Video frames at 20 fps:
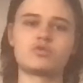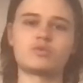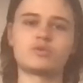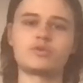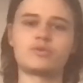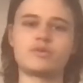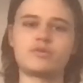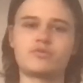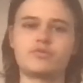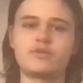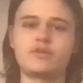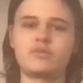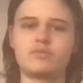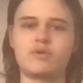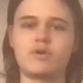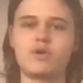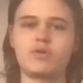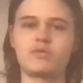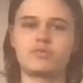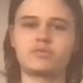we're doing 3
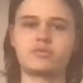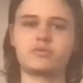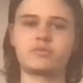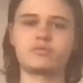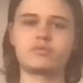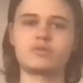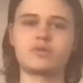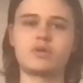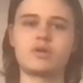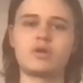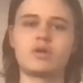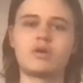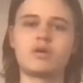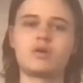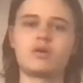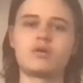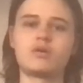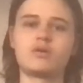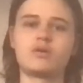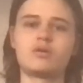throws,
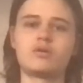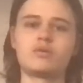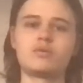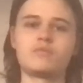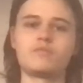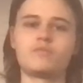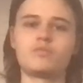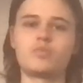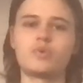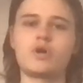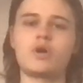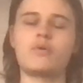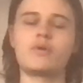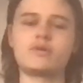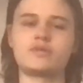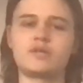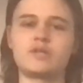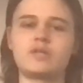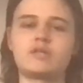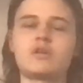we
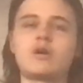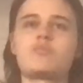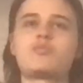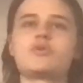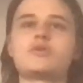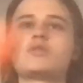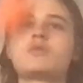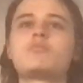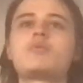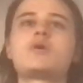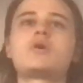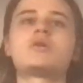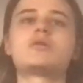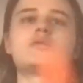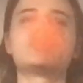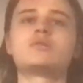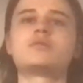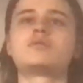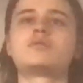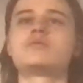always end up with the
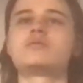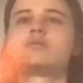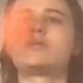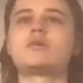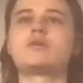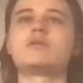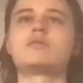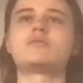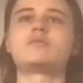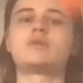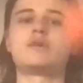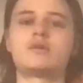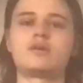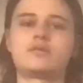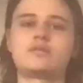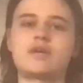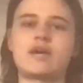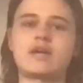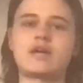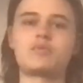ball, the
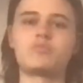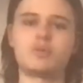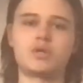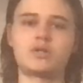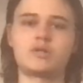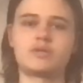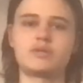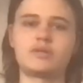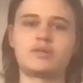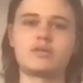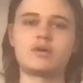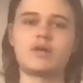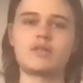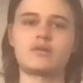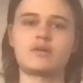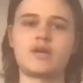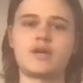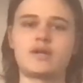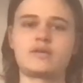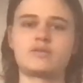second ball in the
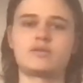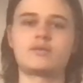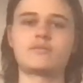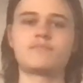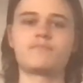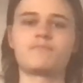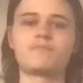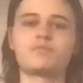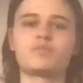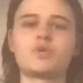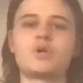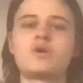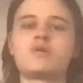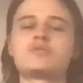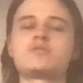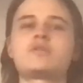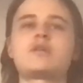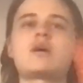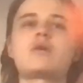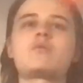other hand.
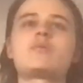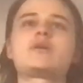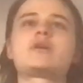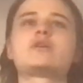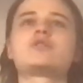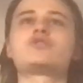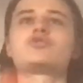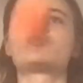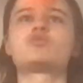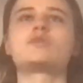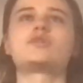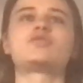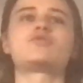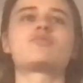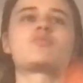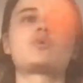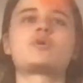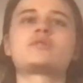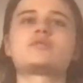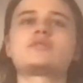So now we can just switch
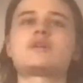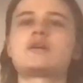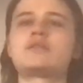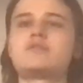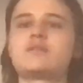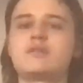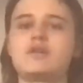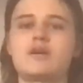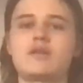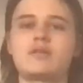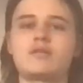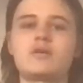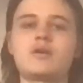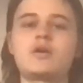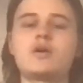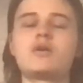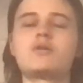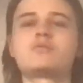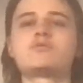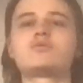from one side to the other,
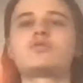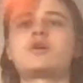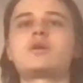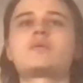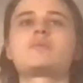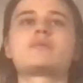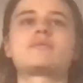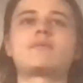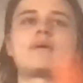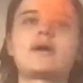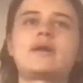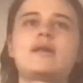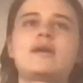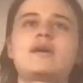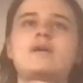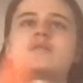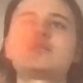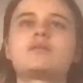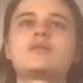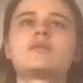starting with right
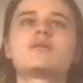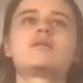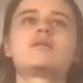hand,